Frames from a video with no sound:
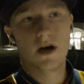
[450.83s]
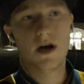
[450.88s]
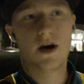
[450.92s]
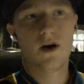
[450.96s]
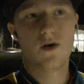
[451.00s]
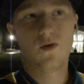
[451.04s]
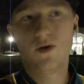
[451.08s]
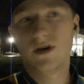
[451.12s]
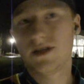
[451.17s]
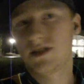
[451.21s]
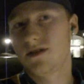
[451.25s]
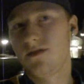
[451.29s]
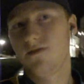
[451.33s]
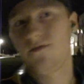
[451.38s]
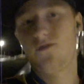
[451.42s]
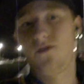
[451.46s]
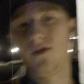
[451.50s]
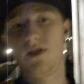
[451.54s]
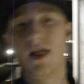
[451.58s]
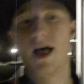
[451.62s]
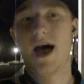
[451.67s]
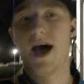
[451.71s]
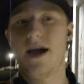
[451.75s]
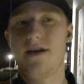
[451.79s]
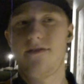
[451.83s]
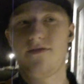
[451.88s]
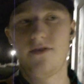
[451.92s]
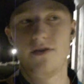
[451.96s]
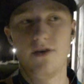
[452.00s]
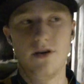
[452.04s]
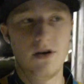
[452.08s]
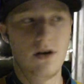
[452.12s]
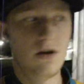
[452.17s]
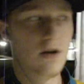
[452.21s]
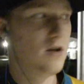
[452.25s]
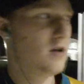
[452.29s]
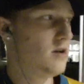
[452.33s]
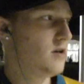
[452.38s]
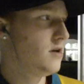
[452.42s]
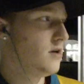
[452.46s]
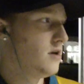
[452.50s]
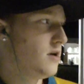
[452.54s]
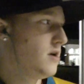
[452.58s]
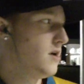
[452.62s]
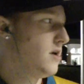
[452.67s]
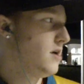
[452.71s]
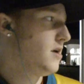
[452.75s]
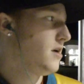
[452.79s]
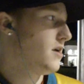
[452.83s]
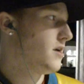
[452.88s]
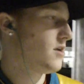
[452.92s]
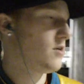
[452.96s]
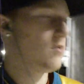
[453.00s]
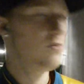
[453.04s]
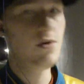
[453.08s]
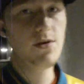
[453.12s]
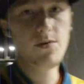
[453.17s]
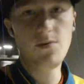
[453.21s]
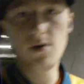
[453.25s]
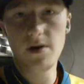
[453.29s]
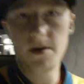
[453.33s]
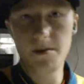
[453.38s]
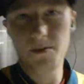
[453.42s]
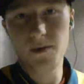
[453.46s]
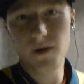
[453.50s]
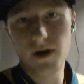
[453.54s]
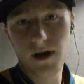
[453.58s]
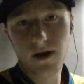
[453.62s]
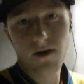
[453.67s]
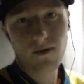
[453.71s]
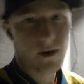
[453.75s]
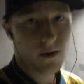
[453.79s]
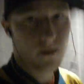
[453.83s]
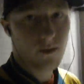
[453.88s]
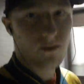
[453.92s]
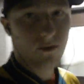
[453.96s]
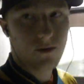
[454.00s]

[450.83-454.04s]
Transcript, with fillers: uh, Wisdom for Life, you know, we want to bring, we,